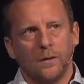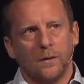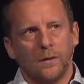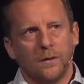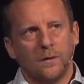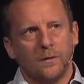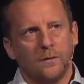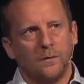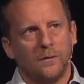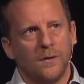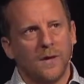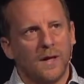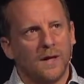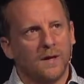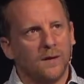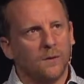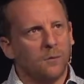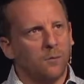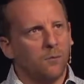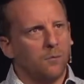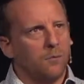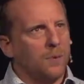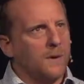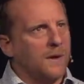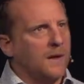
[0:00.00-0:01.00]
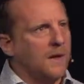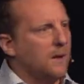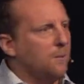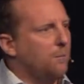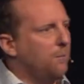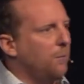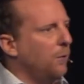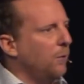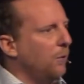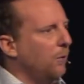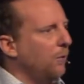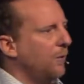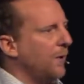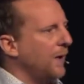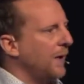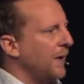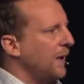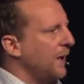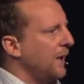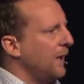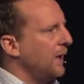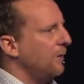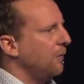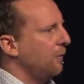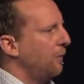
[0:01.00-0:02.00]
That people that
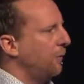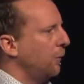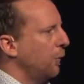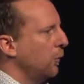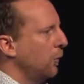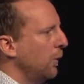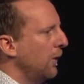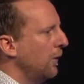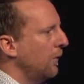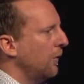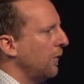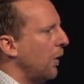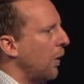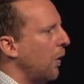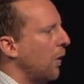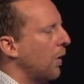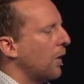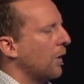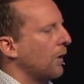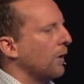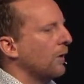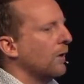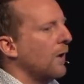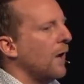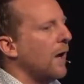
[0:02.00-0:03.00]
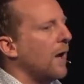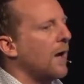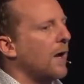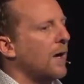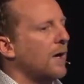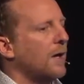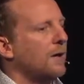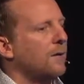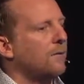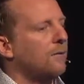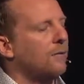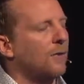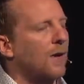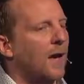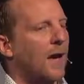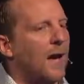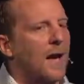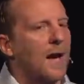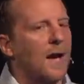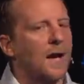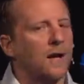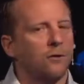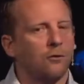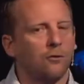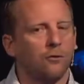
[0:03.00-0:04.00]
influence our lives
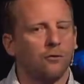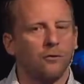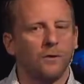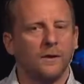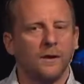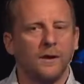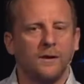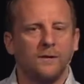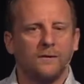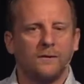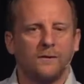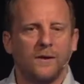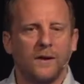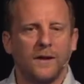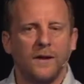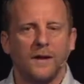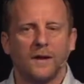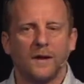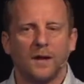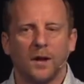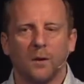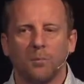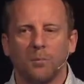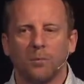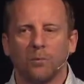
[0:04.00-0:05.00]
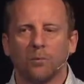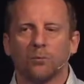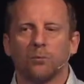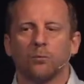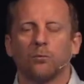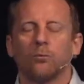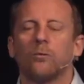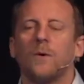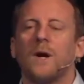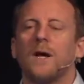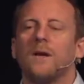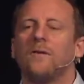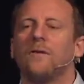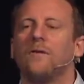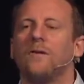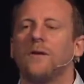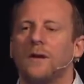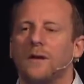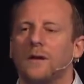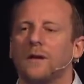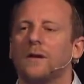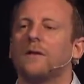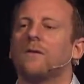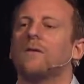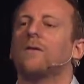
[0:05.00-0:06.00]
actually take up
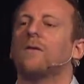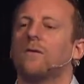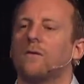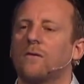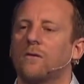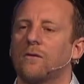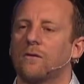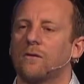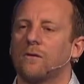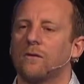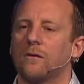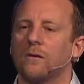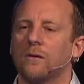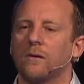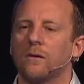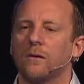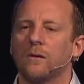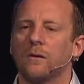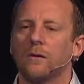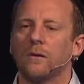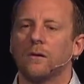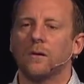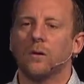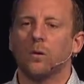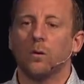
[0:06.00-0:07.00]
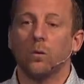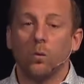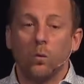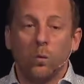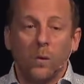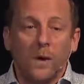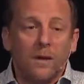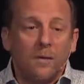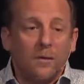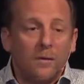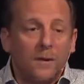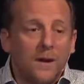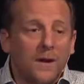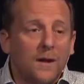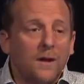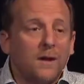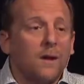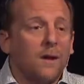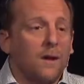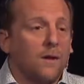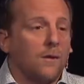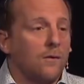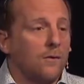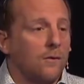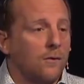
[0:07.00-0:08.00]
residence within
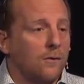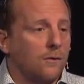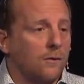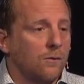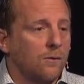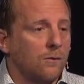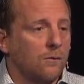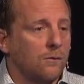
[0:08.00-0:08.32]
us.